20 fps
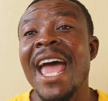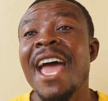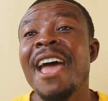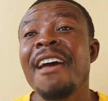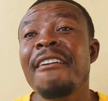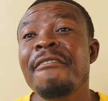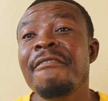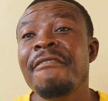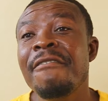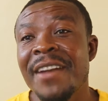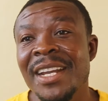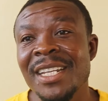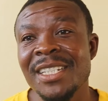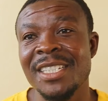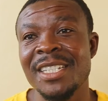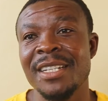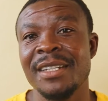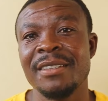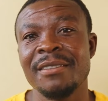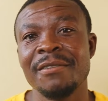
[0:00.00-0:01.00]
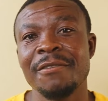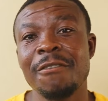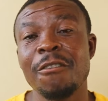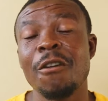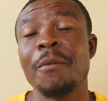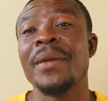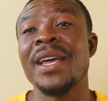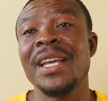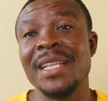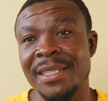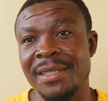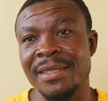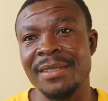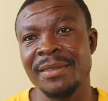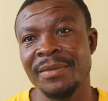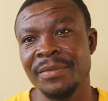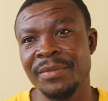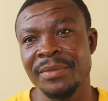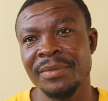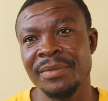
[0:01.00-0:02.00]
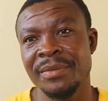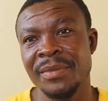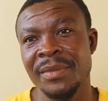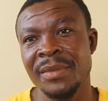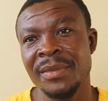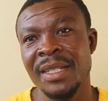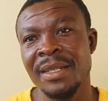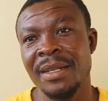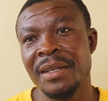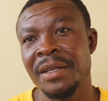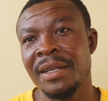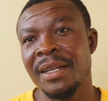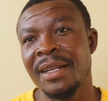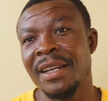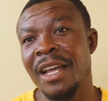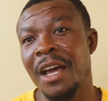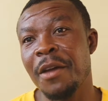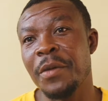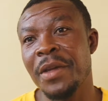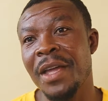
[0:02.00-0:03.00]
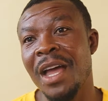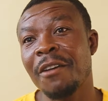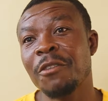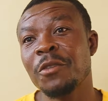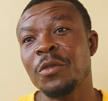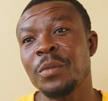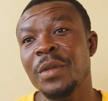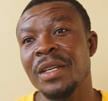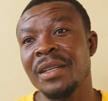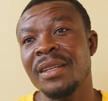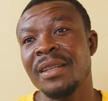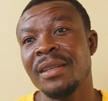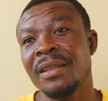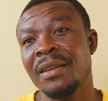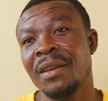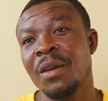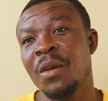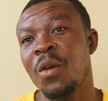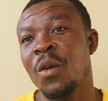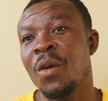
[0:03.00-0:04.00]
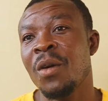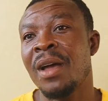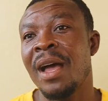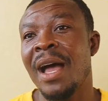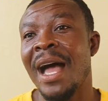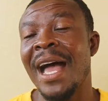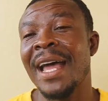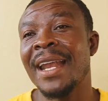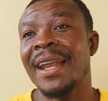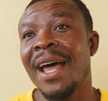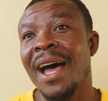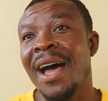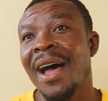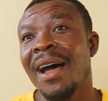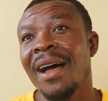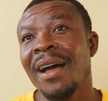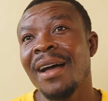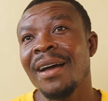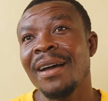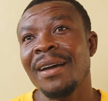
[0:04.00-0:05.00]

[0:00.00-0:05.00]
everything from us. And we have to be either